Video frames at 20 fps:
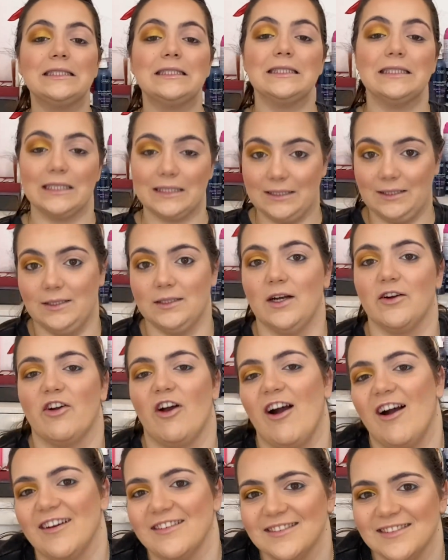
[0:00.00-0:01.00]
yes, our
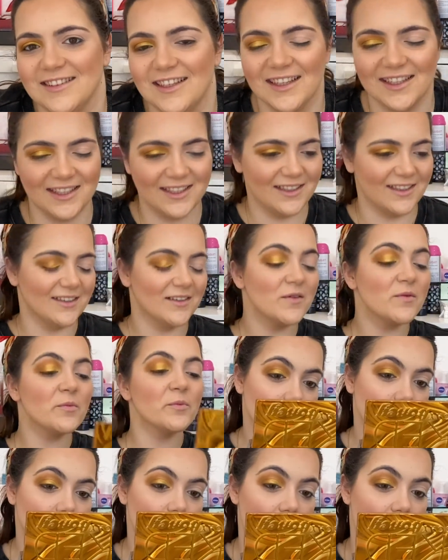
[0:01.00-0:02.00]
eye.
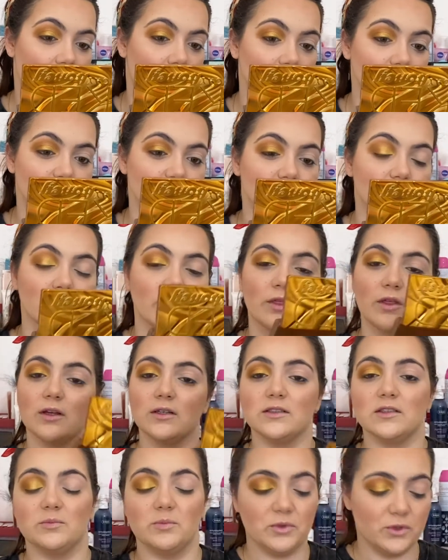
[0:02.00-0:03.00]
Actually, I think
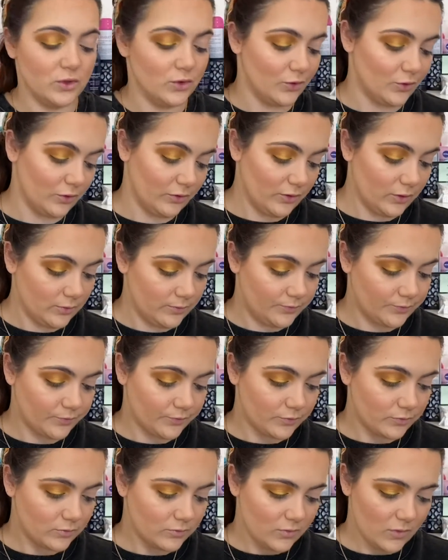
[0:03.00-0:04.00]
it's beautiful.
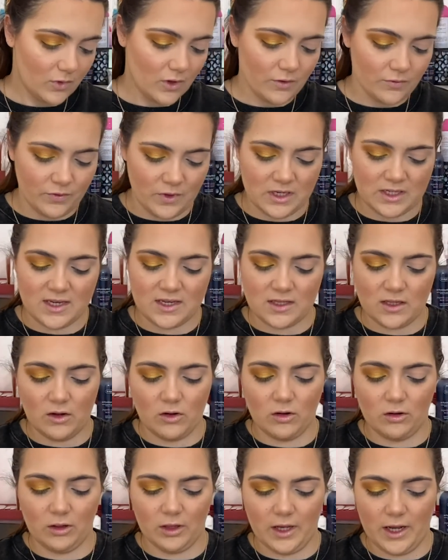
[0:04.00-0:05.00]
This is the
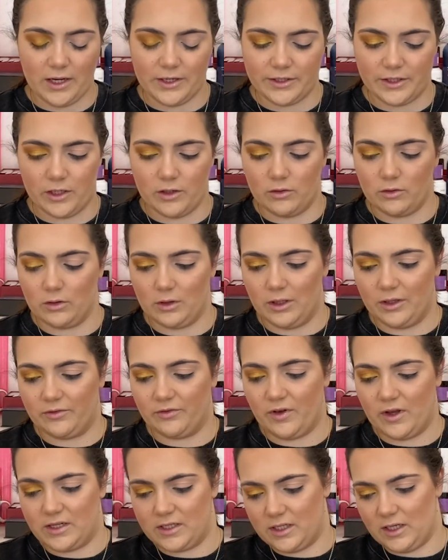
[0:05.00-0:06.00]
only eyeshadow, like
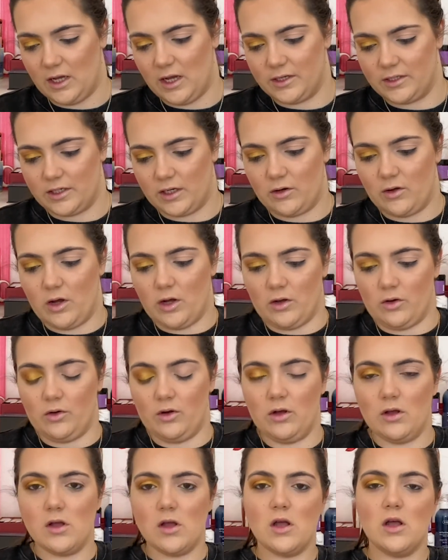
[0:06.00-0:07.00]
fancy eyeshadow I
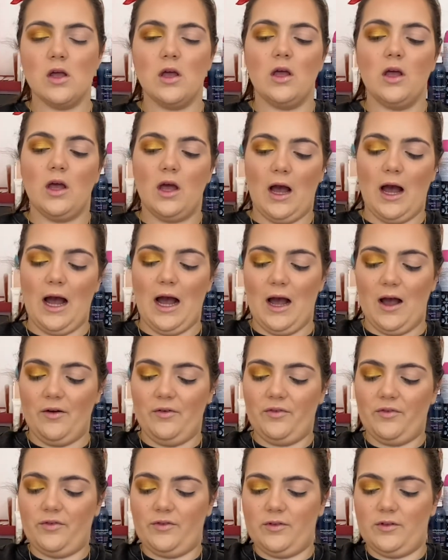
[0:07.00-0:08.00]
got. I have
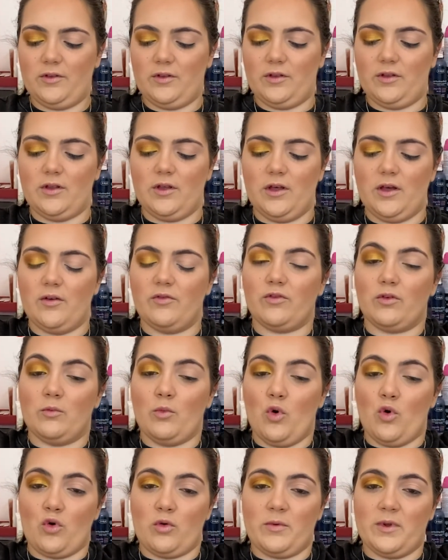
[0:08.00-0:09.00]
from
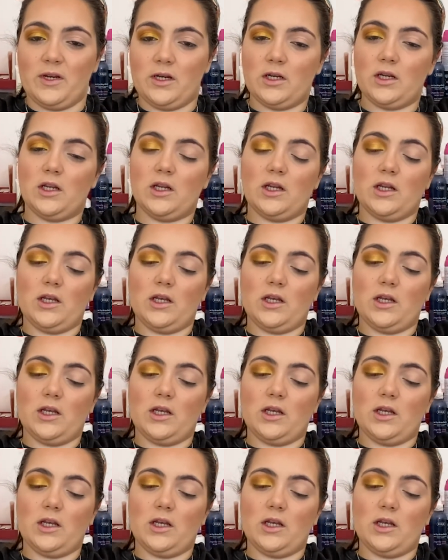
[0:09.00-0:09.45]
Urban,